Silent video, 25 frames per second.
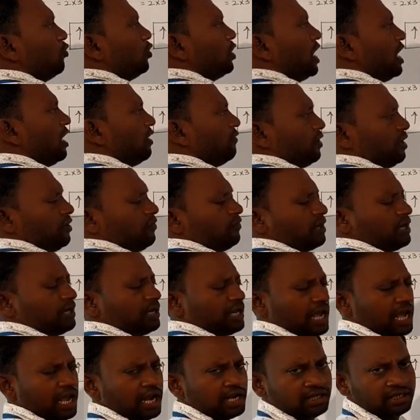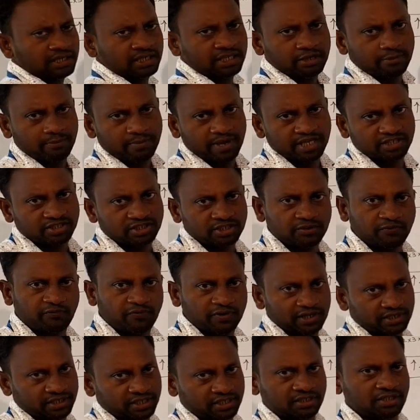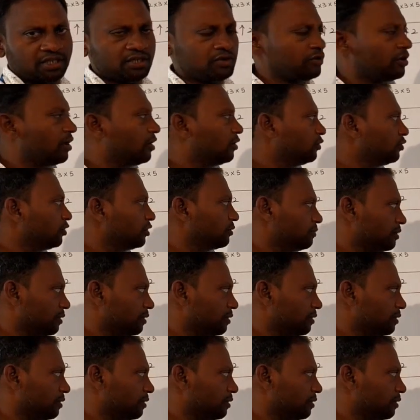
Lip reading: interpolator for L value 13.